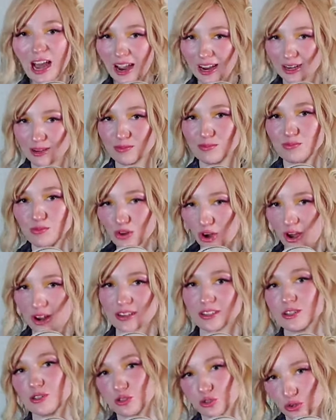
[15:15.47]
I am
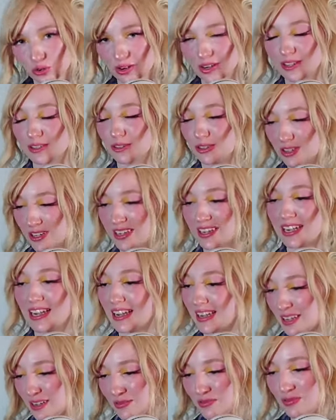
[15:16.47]
not enjoying
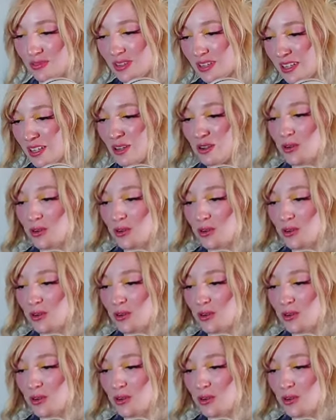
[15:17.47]
looking at him